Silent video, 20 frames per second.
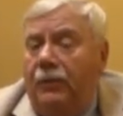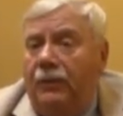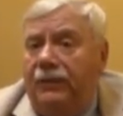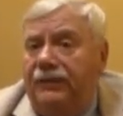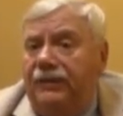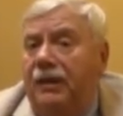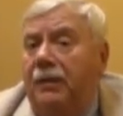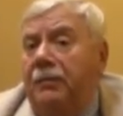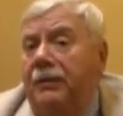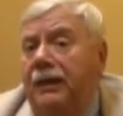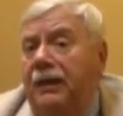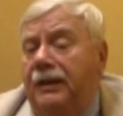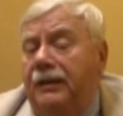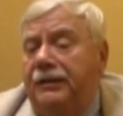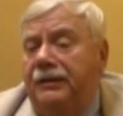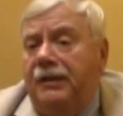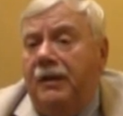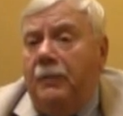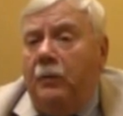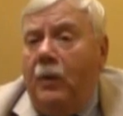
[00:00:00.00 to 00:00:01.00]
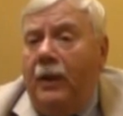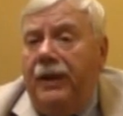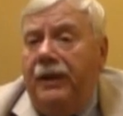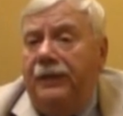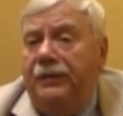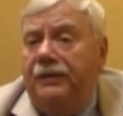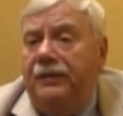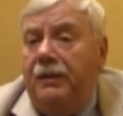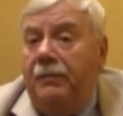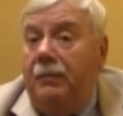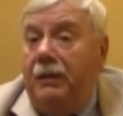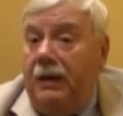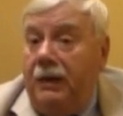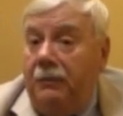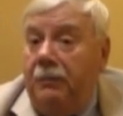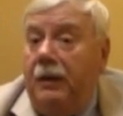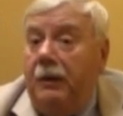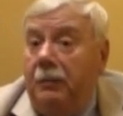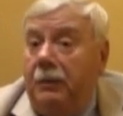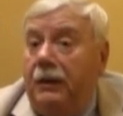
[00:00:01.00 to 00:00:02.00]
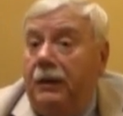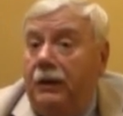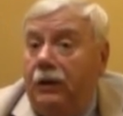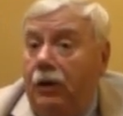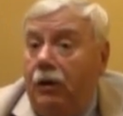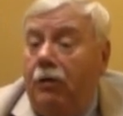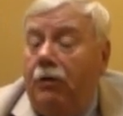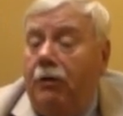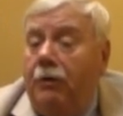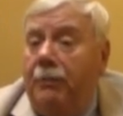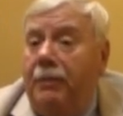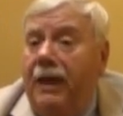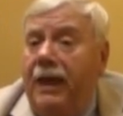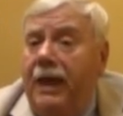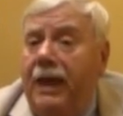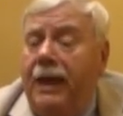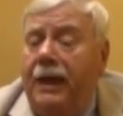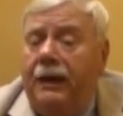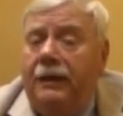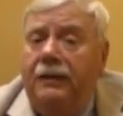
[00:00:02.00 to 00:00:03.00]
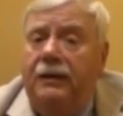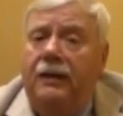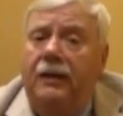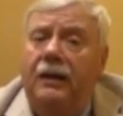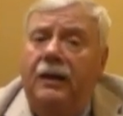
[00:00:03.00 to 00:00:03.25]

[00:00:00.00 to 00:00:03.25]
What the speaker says: It was something in some ways that many people in Europe had.